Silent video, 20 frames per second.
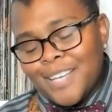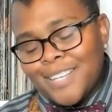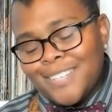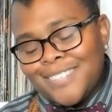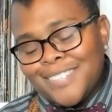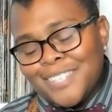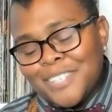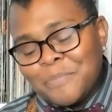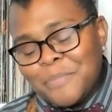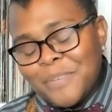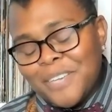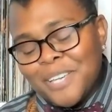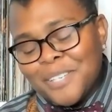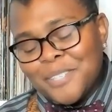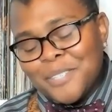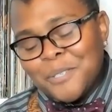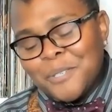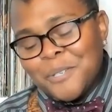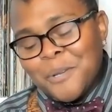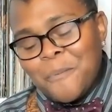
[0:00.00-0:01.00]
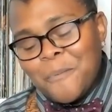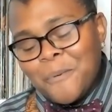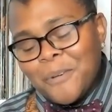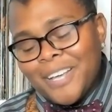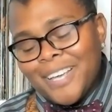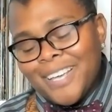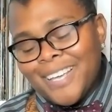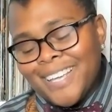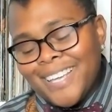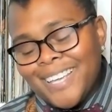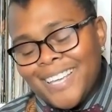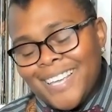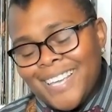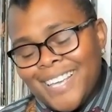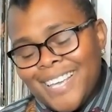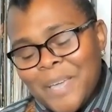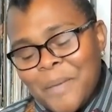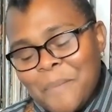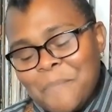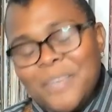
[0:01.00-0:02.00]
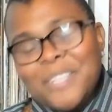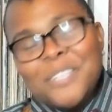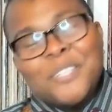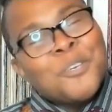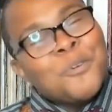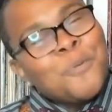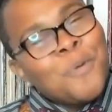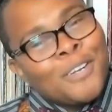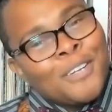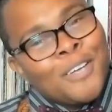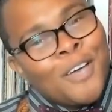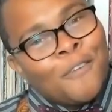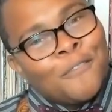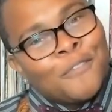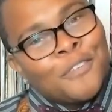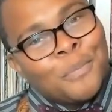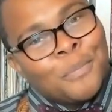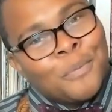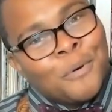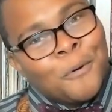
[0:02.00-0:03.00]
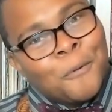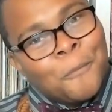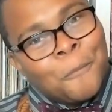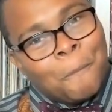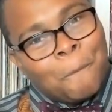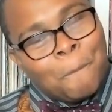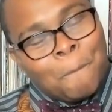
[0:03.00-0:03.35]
just because you don't want to be too uncomfortable.